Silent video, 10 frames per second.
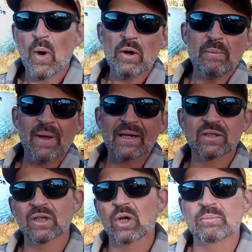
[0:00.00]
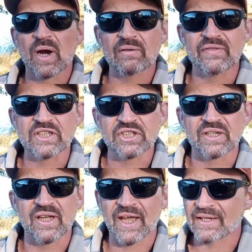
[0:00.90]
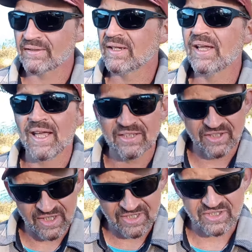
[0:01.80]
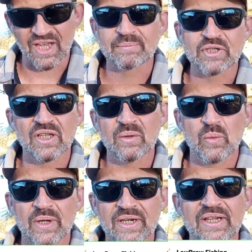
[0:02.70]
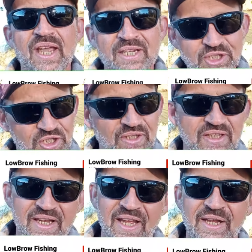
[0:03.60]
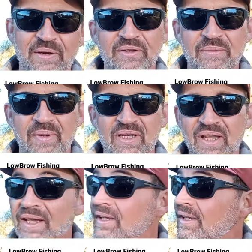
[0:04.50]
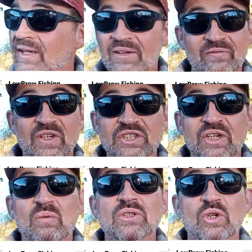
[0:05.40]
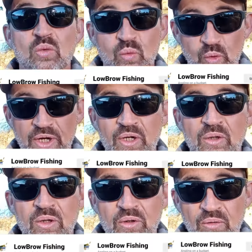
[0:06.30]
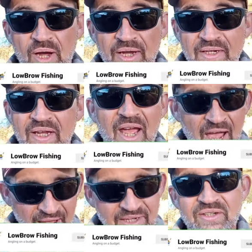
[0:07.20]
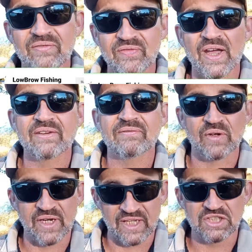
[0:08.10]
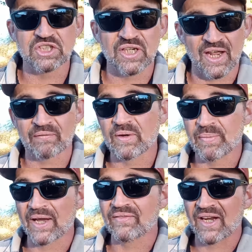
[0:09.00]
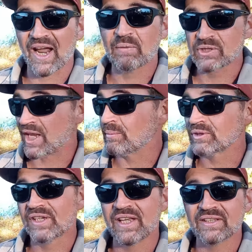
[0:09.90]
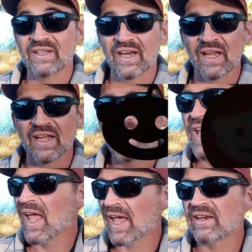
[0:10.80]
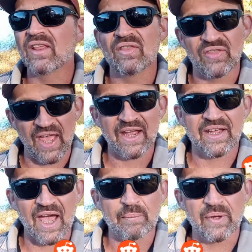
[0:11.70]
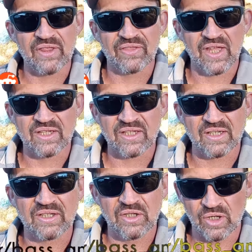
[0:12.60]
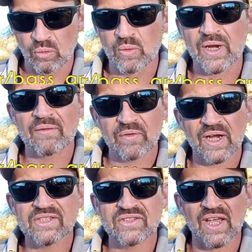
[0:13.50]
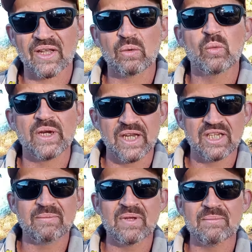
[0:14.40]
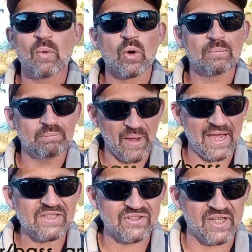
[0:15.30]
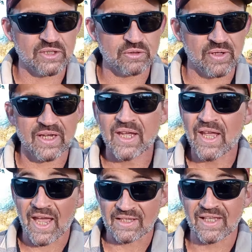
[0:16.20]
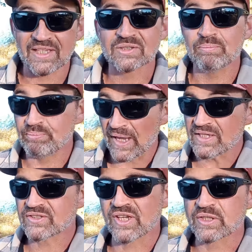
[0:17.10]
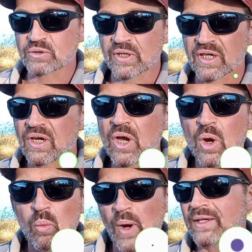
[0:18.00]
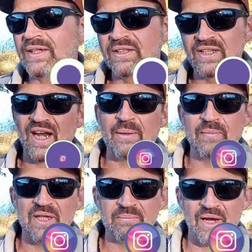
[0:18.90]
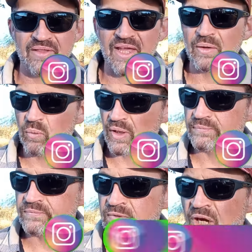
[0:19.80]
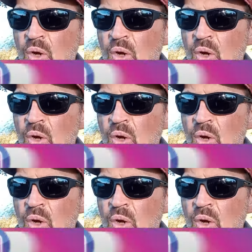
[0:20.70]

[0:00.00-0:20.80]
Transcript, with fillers: Welcome back to Lowbrow Fishing, and it's an exceptionally windy and chilly day here at the Big Lake. Fishing was a real grind. I had to fight for each and every bite that I was able to get today. And that got me thinking, you know, whenever I said we need to be more bass-centric and less bait-centric, what did I mean by that? Well,